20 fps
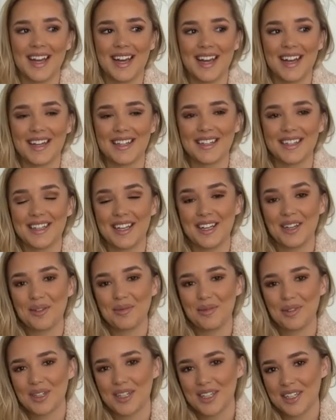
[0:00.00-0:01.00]
and I
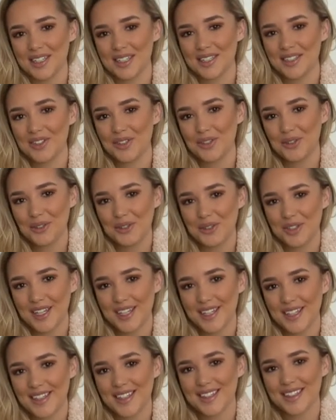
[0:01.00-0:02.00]
hope you guys
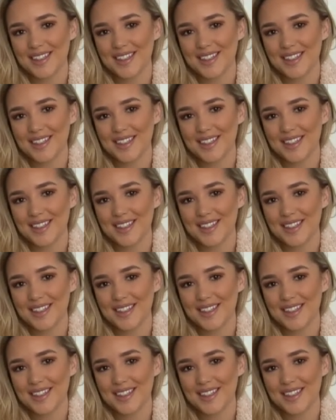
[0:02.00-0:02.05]
enjoy.